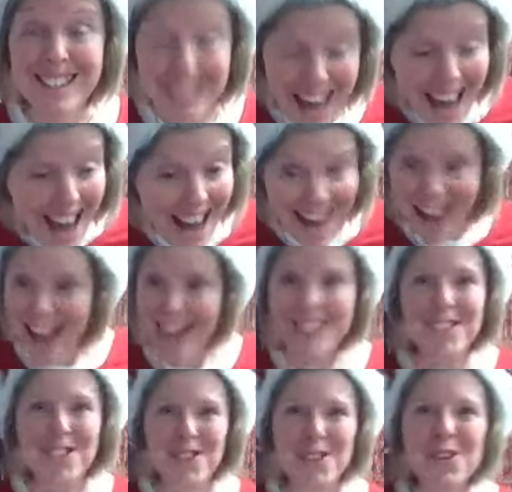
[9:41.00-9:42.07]
Yeah,
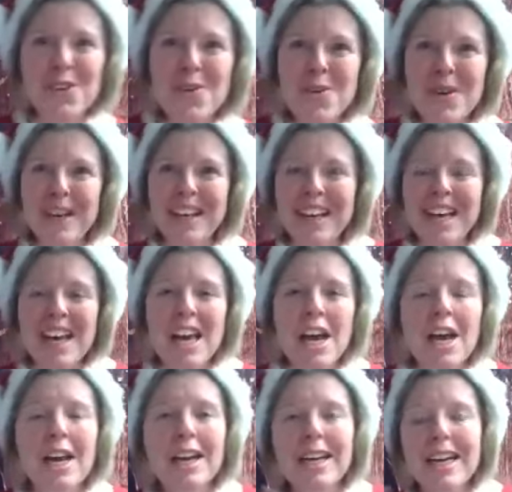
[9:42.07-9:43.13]
I do.
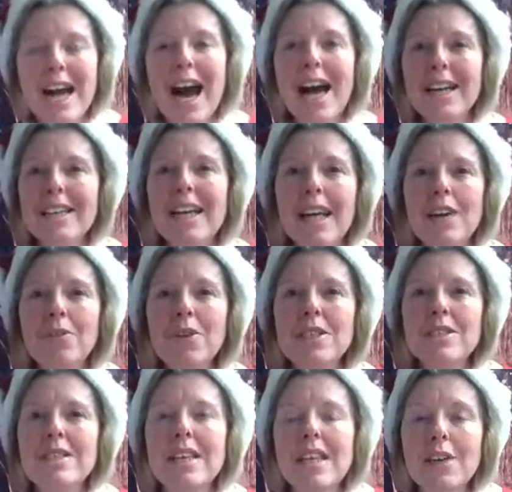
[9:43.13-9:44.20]
God gave
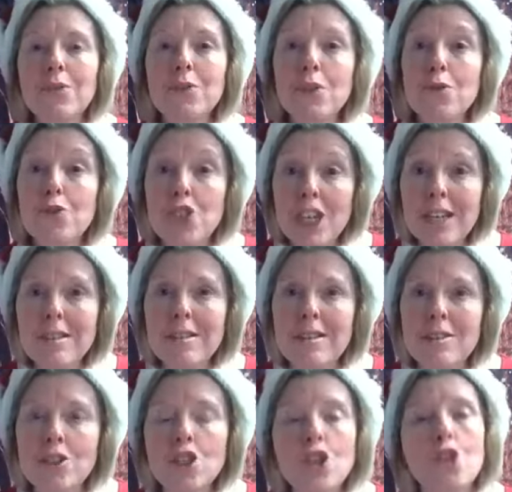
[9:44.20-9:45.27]
us the gift of
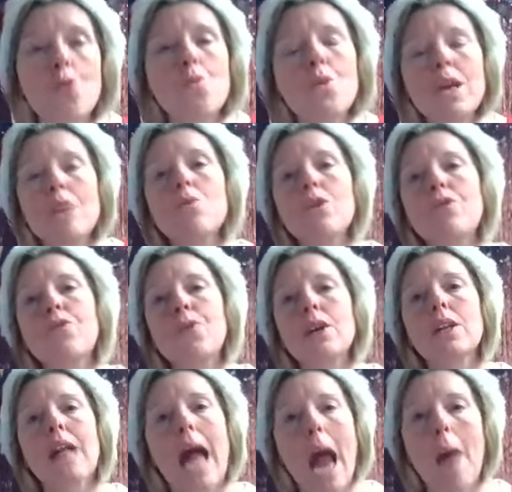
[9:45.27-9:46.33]
Jesus so that we would
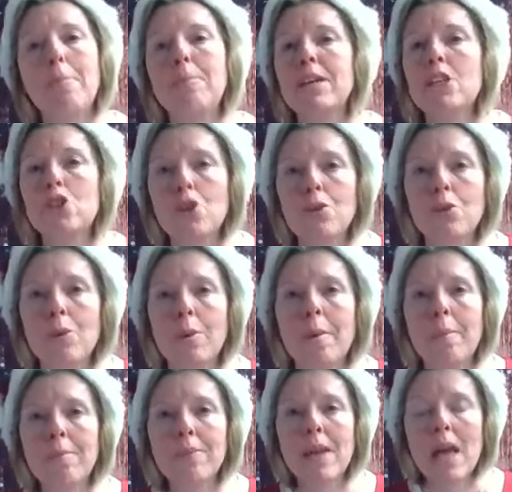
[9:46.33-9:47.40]
feel happy too.
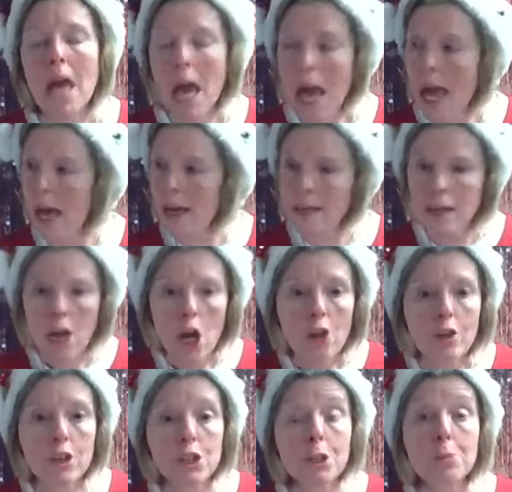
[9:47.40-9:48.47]
And
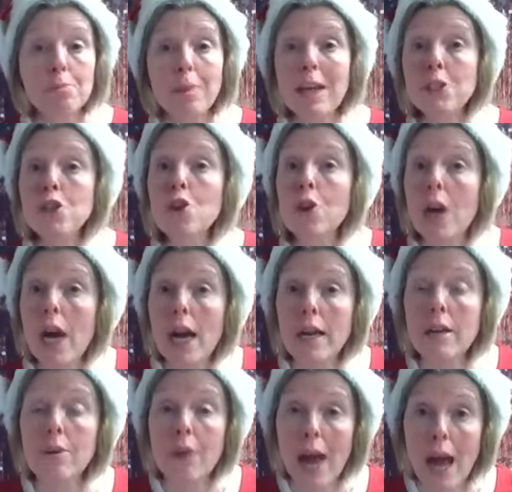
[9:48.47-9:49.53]
the special
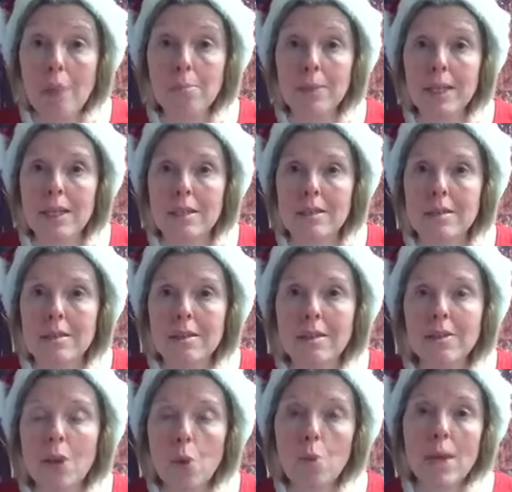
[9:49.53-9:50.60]
kind of happiness
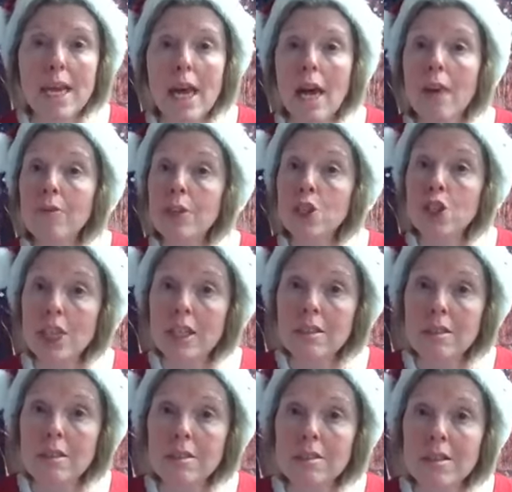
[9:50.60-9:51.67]
that we have in
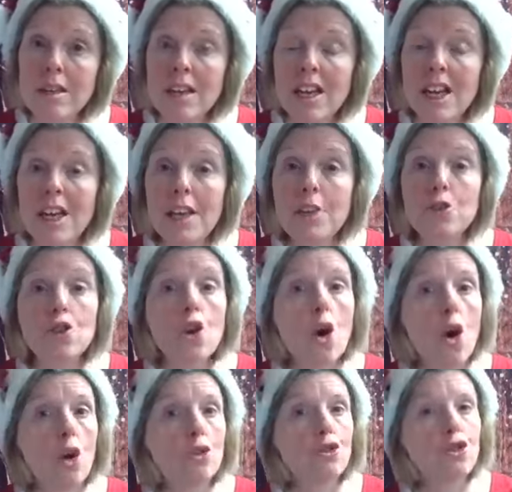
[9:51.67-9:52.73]
Jesus is
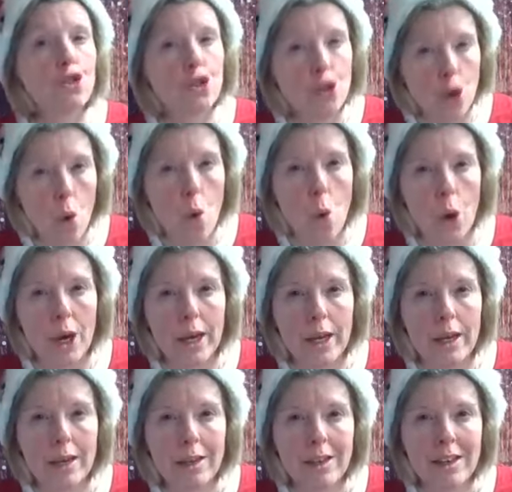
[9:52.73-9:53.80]
called joy.
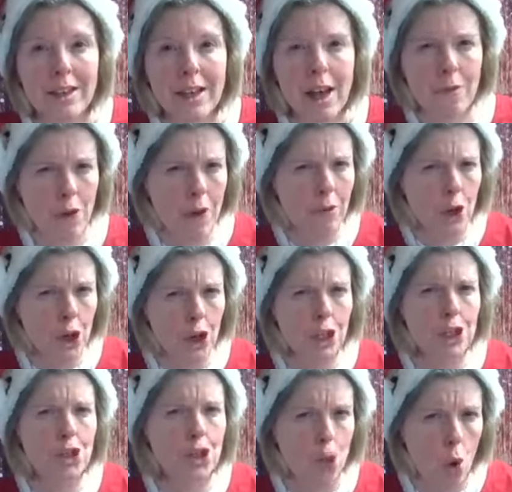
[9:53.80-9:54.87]
Have you ever
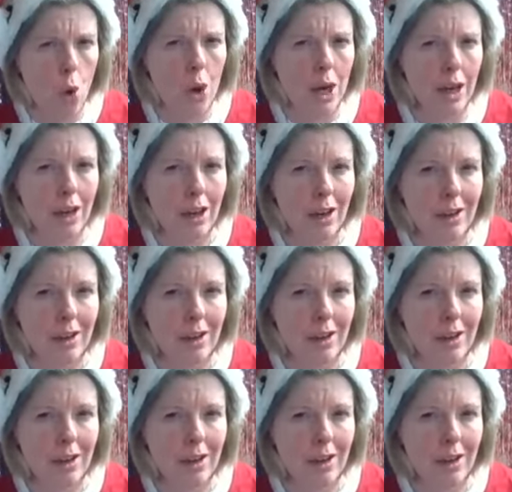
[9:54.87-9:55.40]
heard of joy?